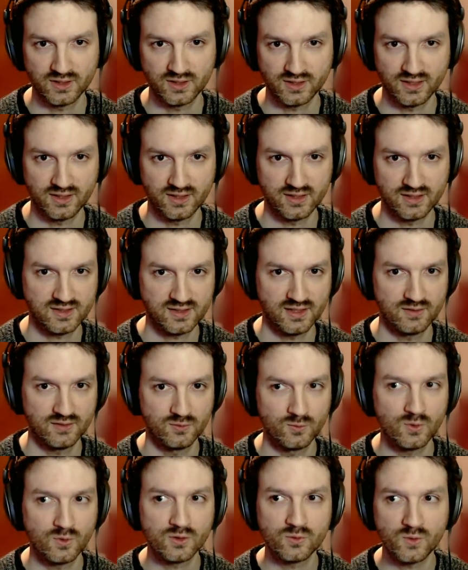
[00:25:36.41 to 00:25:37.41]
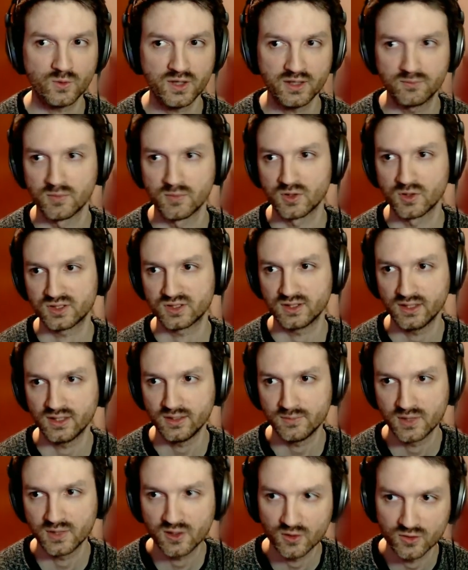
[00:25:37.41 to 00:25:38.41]
Again, I said 1 week
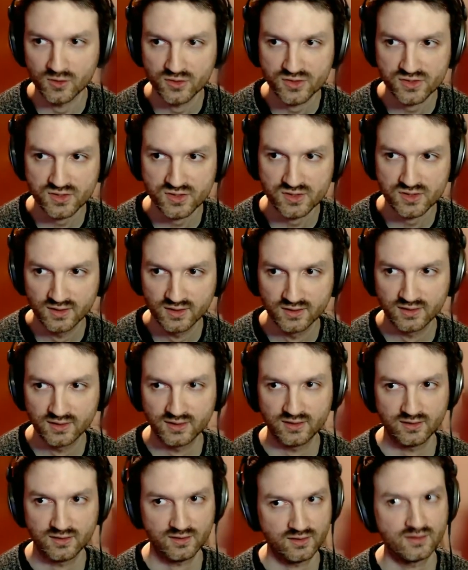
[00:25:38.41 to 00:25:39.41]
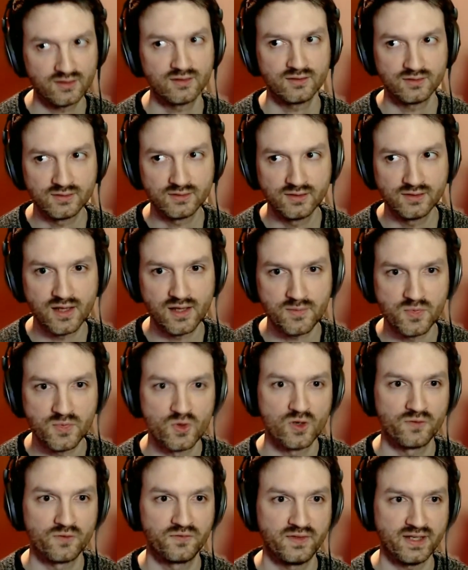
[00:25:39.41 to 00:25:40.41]
mostly because the
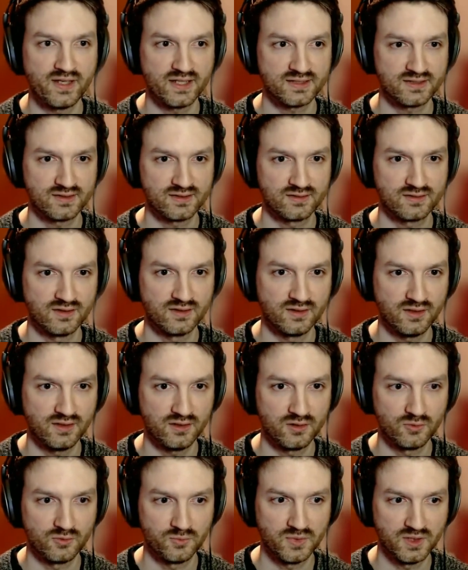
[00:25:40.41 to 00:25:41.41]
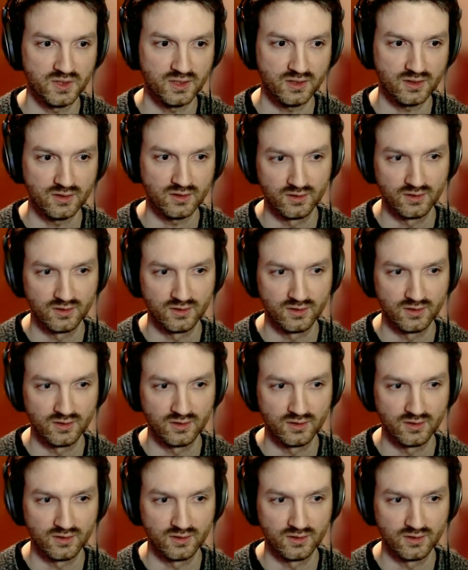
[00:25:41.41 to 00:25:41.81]
number of tests that need to be